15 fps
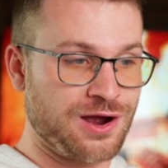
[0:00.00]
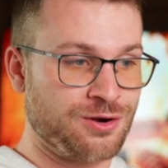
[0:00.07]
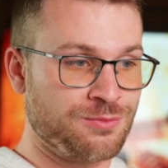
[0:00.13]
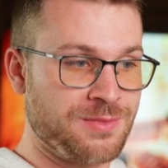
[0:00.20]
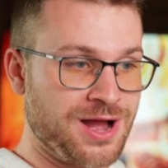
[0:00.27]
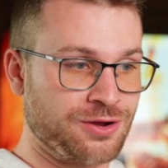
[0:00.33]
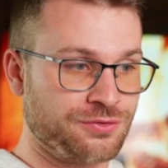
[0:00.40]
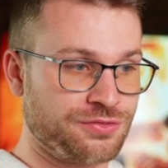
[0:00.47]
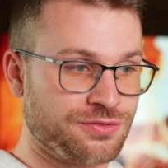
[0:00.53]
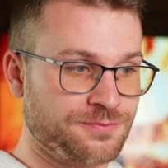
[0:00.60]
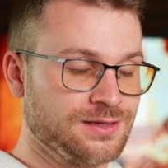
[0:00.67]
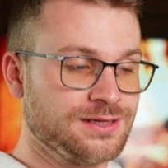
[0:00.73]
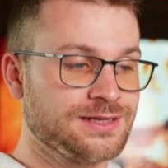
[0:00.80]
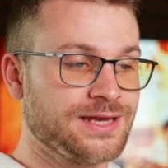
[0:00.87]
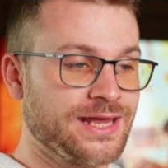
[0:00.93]
our mouth.
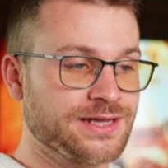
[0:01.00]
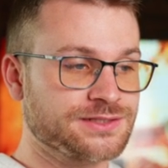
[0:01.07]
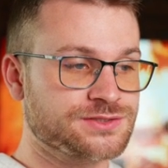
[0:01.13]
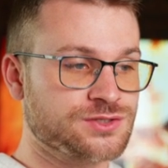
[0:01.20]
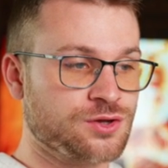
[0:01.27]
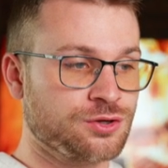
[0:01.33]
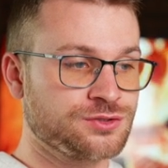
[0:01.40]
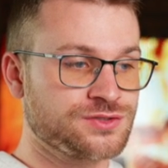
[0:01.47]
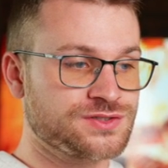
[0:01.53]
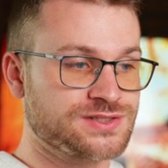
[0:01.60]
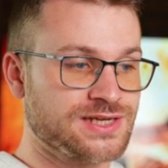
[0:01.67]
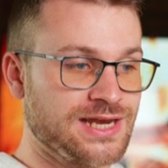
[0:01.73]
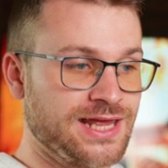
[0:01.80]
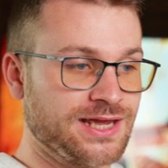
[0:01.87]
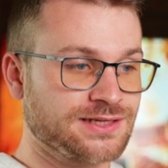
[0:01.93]
Next, go to
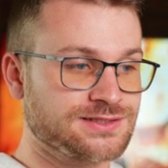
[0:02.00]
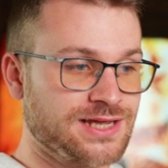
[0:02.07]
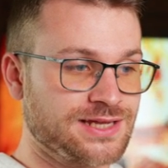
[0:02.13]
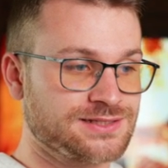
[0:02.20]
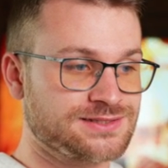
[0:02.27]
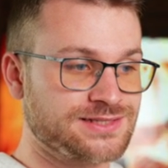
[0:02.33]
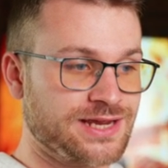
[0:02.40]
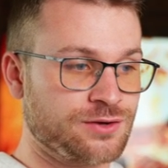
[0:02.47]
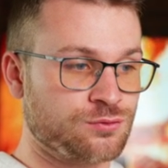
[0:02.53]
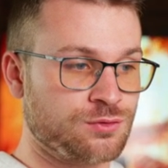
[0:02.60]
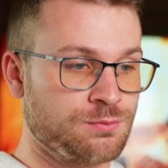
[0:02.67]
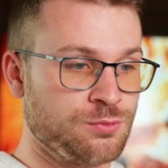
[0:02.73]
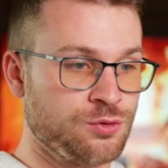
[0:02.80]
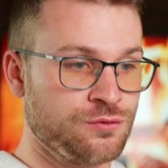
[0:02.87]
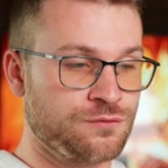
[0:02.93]
select and say
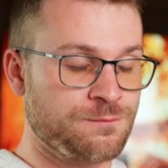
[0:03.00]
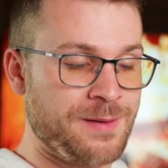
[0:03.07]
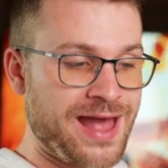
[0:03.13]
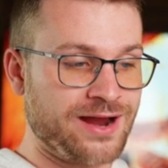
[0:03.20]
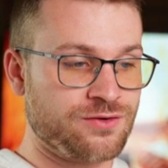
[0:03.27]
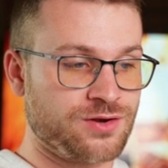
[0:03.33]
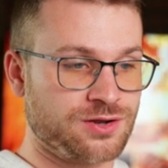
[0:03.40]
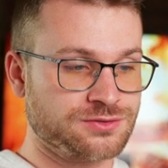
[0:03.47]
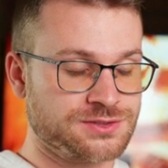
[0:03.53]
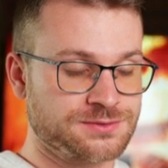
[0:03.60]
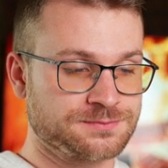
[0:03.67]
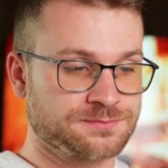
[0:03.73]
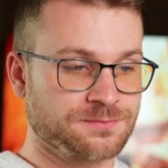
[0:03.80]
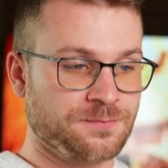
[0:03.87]
remove background.